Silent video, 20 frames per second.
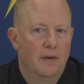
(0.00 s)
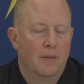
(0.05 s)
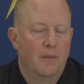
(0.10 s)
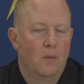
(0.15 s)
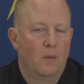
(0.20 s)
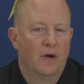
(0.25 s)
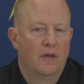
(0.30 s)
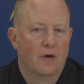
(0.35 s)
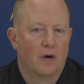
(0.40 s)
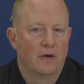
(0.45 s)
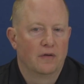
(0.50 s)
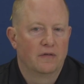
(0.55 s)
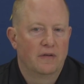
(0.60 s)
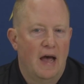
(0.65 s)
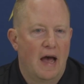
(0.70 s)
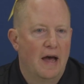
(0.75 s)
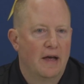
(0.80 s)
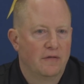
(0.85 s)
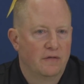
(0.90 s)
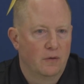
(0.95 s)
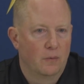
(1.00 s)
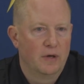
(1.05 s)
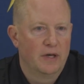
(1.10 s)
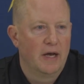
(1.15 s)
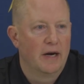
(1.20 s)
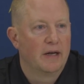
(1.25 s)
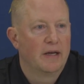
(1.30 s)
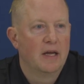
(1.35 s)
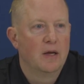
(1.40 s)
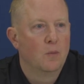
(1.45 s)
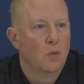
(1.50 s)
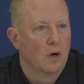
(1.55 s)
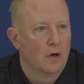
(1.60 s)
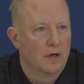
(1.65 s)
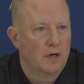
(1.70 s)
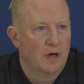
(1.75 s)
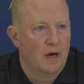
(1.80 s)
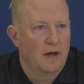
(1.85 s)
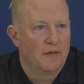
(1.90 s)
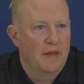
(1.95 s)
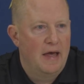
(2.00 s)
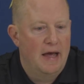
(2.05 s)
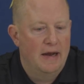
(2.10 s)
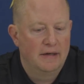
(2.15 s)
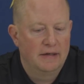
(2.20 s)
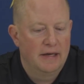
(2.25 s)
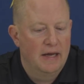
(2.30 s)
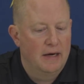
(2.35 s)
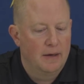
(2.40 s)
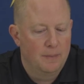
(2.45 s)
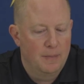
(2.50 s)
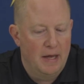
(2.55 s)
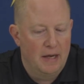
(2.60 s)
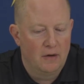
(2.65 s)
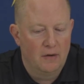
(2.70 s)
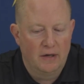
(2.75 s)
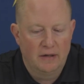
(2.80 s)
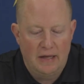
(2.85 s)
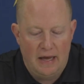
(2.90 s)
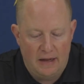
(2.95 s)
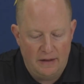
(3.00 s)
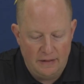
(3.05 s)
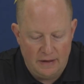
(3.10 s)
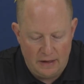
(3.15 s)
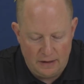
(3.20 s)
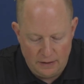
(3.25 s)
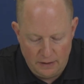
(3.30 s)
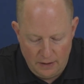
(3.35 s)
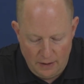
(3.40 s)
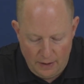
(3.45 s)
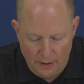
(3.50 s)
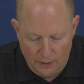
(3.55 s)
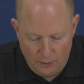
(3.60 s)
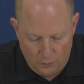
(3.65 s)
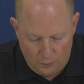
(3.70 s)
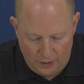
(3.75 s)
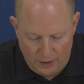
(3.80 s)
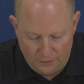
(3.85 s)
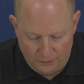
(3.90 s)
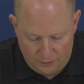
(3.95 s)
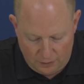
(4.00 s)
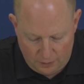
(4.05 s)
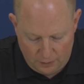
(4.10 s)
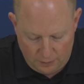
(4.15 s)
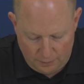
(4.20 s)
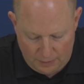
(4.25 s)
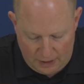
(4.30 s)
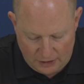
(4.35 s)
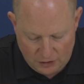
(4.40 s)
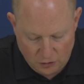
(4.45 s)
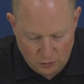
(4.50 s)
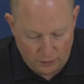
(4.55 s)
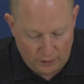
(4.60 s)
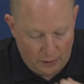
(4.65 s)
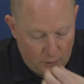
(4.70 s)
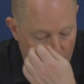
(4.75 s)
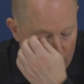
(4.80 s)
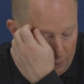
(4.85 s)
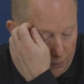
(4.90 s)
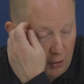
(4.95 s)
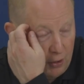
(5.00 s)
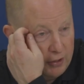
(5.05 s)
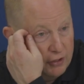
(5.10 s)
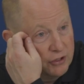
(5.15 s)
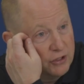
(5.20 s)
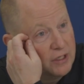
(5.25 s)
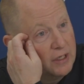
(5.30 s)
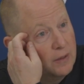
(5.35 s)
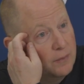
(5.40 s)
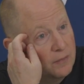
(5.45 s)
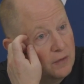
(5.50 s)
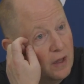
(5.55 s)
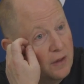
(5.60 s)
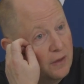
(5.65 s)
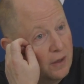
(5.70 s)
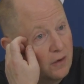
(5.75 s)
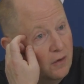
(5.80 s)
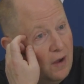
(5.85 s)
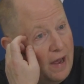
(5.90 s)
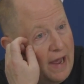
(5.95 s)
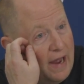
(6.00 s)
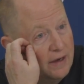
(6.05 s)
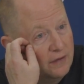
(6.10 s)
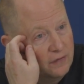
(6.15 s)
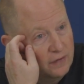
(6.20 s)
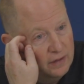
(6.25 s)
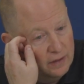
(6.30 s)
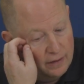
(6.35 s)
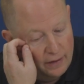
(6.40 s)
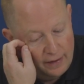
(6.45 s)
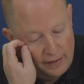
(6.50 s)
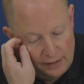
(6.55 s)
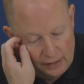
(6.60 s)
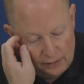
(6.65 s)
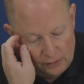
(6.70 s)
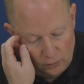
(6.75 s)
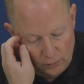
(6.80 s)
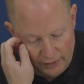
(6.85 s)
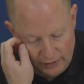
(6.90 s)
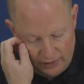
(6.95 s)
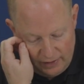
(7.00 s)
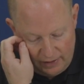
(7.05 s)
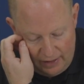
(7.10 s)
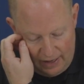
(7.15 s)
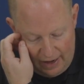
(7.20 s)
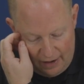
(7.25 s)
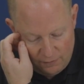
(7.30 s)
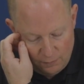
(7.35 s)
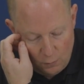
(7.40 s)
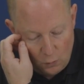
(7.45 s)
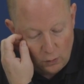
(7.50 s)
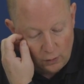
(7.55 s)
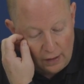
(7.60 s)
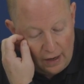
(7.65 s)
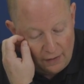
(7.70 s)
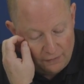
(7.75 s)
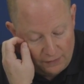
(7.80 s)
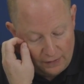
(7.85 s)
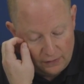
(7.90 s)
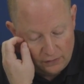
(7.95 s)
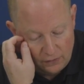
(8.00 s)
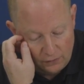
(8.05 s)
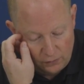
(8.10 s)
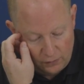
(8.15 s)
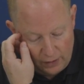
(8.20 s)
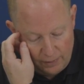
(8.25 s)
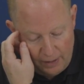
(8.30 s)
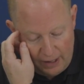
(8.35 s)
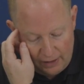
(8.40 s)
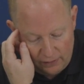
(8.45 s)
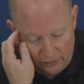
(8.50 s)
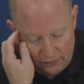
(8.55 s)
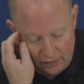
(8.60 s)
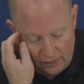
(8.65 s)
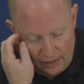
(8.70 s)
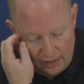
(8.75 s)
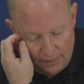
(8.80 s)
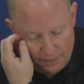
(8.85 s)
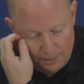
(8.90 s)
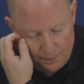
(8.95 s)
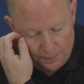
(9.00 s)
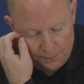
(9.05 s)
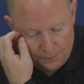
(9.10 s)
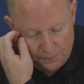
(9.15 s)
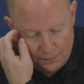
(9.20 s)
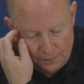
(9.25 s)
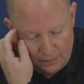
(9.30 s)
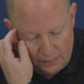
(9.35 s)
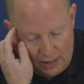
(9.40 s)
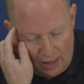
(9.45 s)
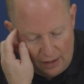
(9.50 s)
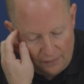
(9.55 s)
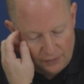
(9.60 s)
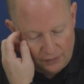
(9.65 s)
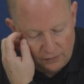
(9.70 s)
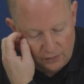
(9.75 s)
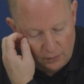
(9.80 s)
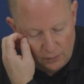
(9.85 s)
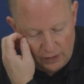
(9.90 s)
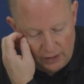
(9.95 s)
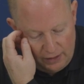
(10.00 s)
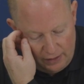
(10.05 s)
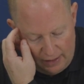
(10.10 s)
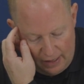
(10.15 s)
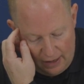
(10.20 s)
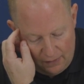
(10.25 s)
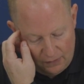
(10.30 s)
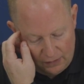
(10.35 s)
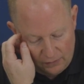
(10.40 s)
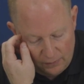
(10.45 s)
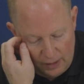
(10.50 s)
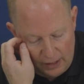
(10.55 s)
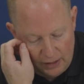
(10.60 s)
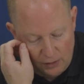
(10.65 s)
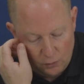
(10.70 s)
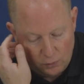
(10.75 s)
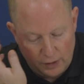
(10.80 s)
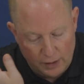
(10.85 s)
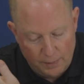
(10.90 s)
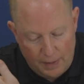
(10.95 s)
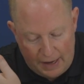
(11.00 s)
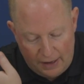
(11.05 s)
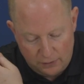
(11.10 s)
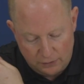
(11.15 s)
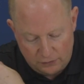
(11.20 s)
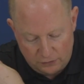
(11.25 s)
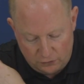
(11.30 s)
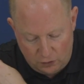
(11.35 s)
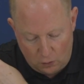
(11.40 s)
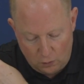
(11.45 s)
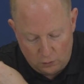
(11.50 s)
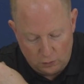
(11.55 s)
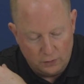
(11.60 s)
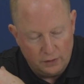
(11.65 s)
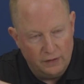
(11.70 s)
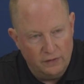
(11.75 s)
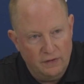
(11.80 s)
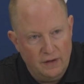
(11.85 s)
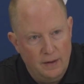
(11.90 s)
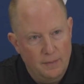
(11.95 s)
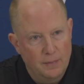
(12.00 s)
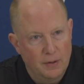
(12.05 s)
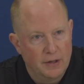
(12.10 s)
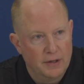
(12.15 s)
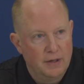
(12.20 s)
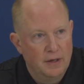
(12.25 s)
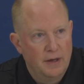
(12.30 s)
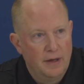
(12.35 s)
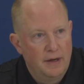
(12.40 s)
with our size. So we got to keep working on that and getting better at that, and then we have to make sure that we punish teams on the glass. And we did have more offensive rebounds than them. Obviously, we didn't have as many rebounds total as them, but